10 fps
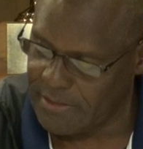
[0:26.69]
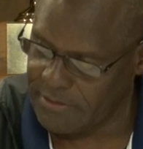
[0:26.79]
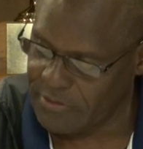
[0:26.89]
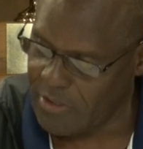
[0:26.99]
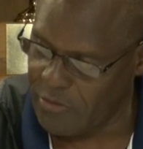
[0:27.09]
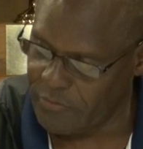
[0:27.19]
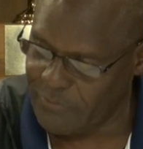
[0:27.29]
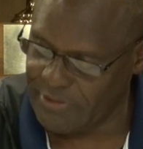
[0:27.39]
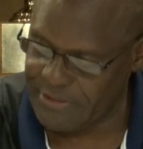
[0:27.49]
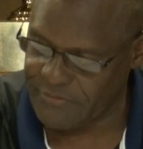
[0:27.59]
He'll call the
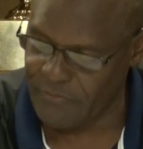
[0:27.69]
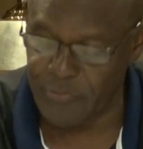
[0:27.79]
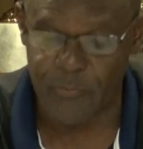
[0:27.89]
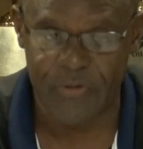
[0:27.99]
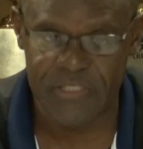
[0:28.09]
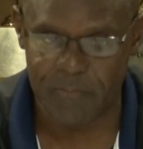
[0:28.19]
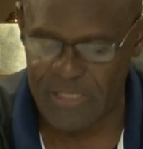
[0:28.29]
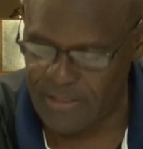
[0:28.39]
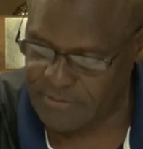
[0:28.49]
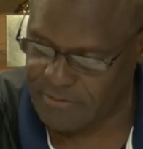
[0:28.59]
plays from the press
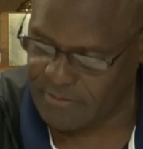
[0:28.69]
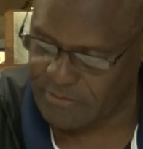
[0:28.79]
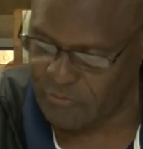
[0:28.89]
box.